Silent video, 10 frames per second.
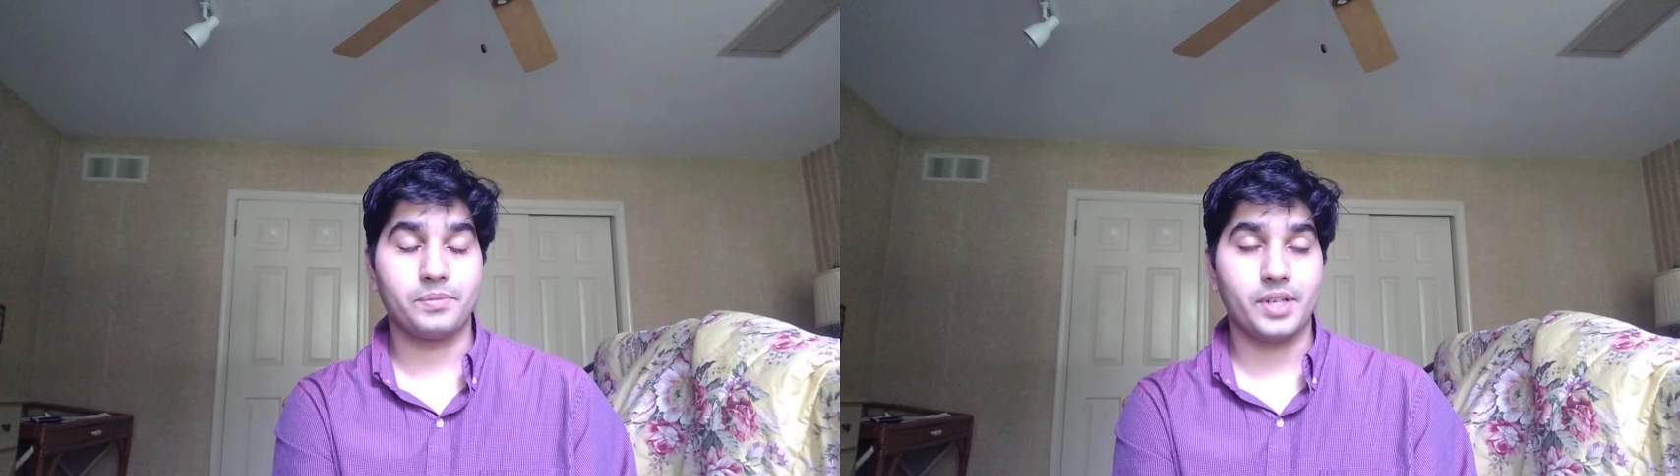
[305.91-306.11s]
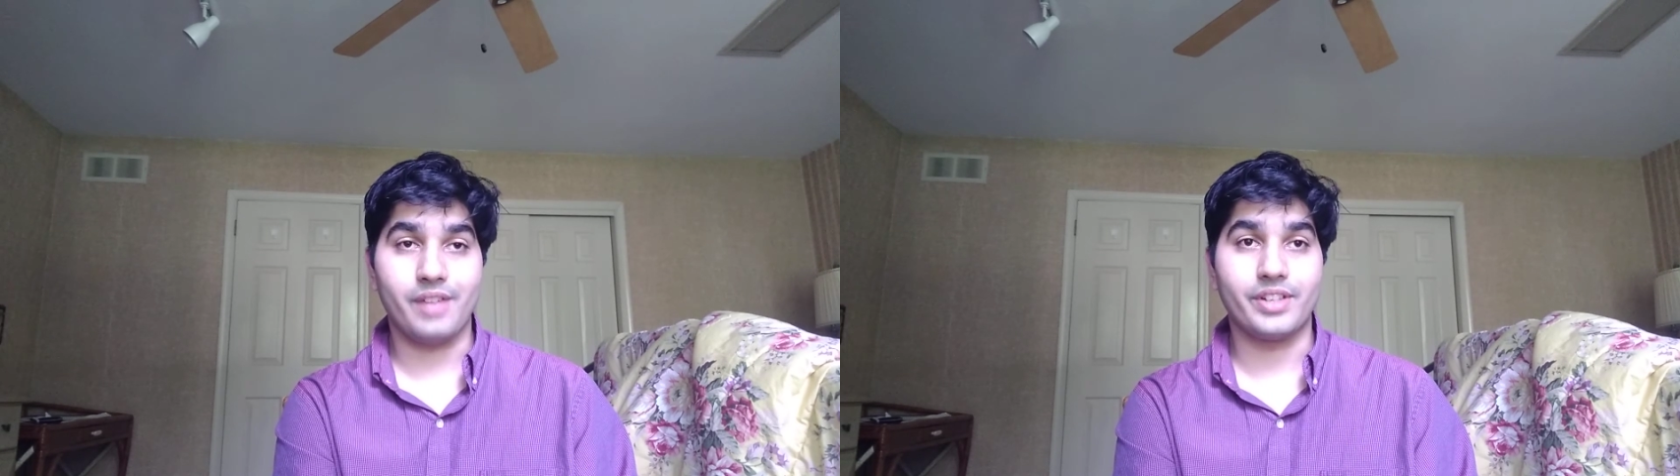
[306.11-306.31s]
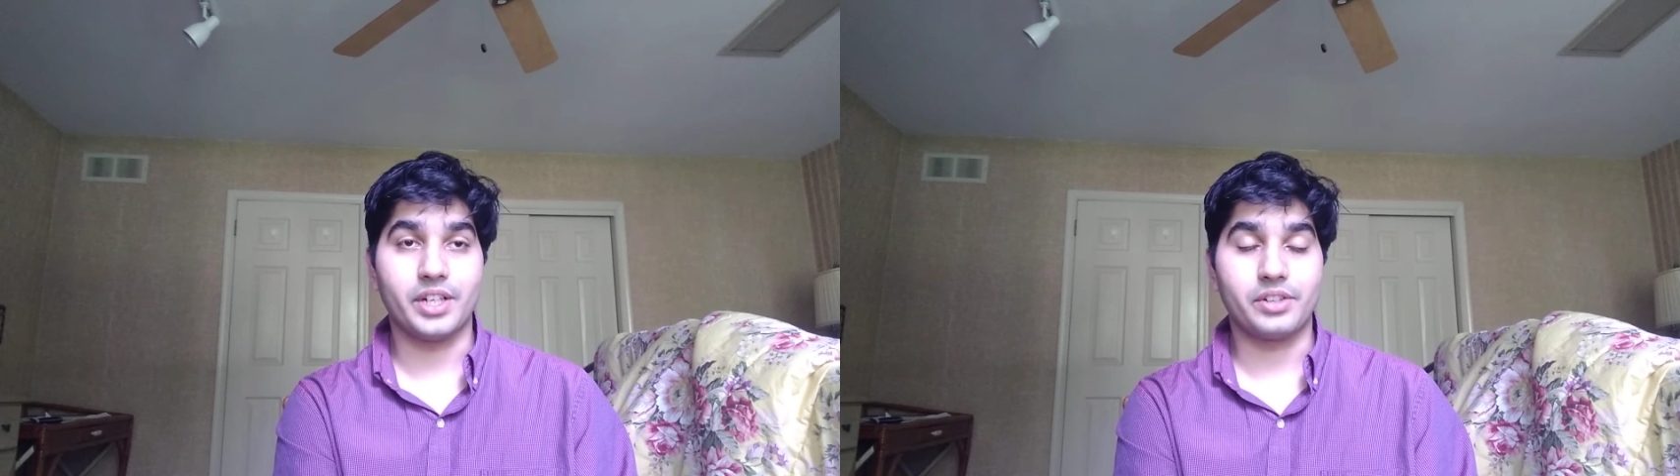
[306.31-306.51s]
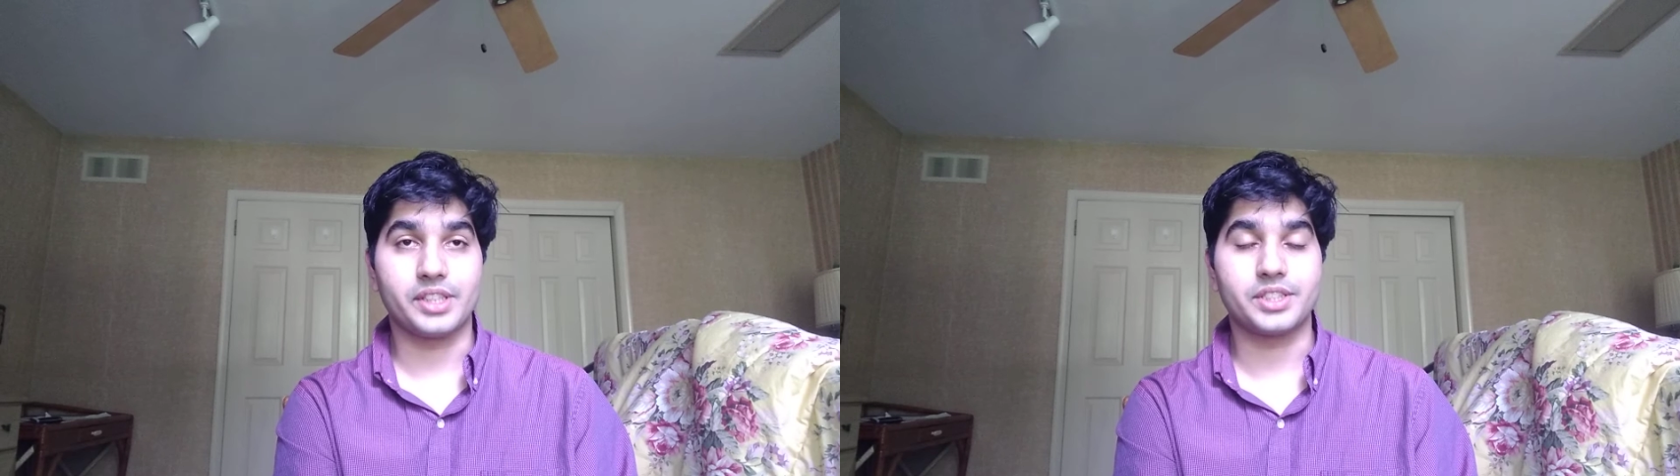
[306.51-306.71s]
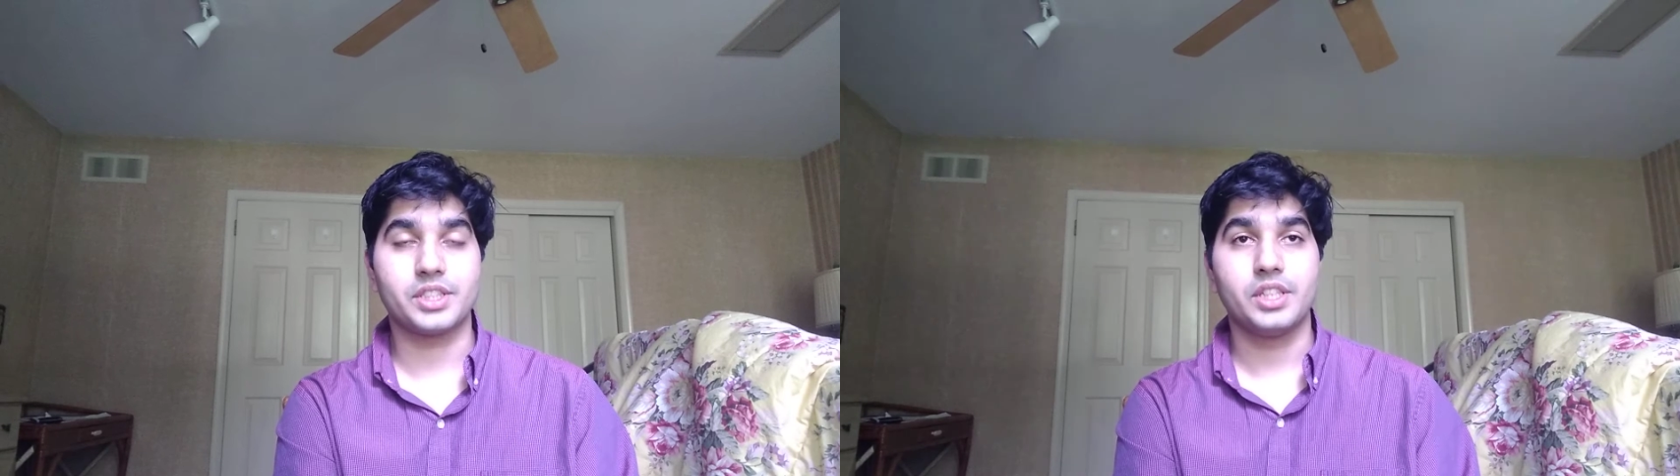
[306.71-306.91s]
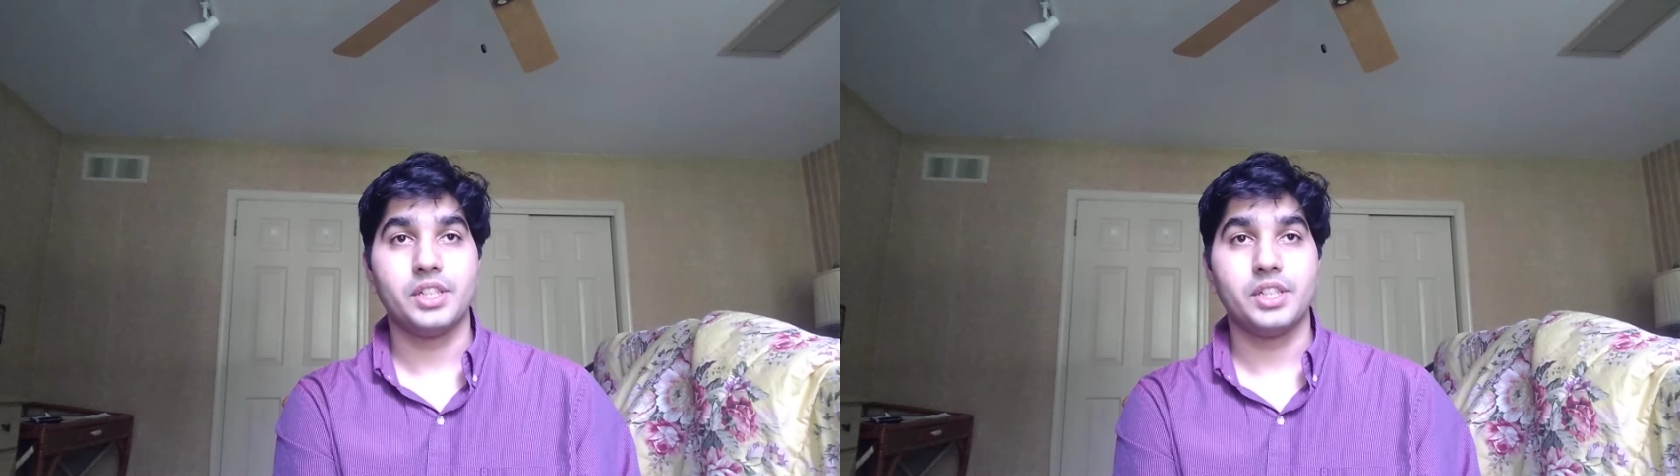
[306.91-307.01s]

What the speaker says: have any interest.